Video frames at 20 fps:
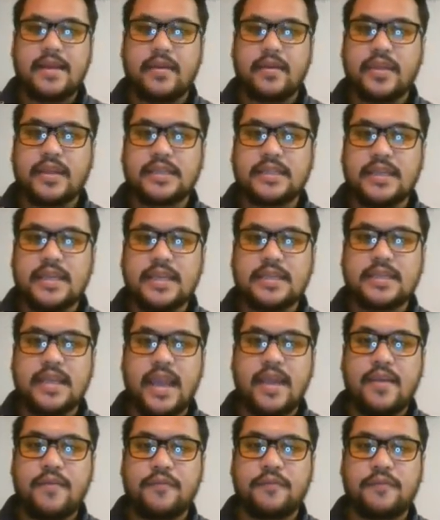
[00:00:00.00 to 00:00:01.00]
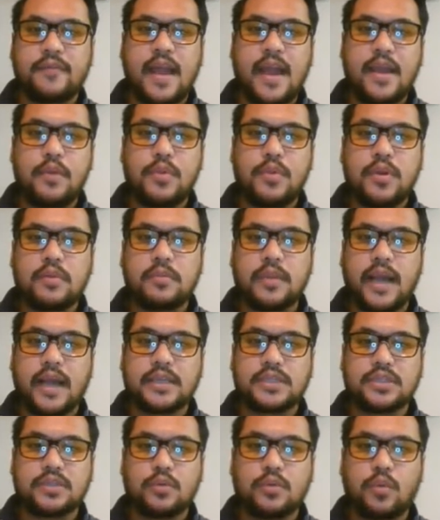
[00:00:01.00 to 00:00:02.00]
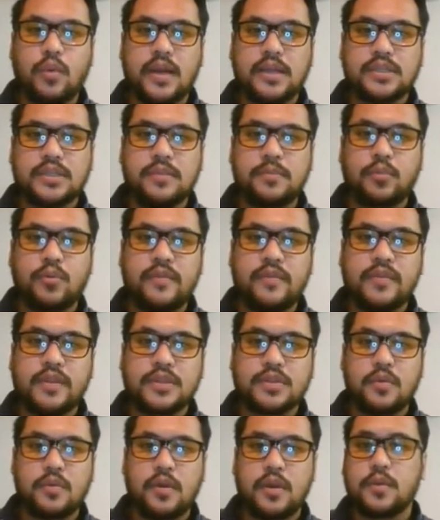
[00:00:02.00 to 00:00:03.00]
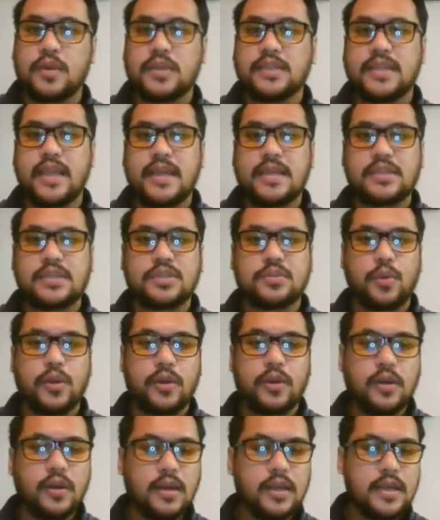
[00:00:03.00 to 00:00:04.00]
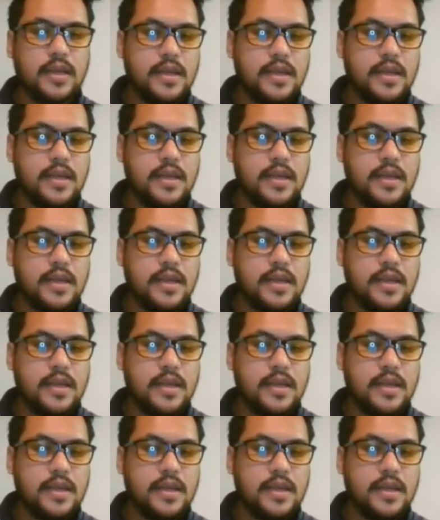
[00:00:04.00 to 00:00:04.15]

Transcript: Now, this is a flywheel blaster, whereas the previous one was a Springer.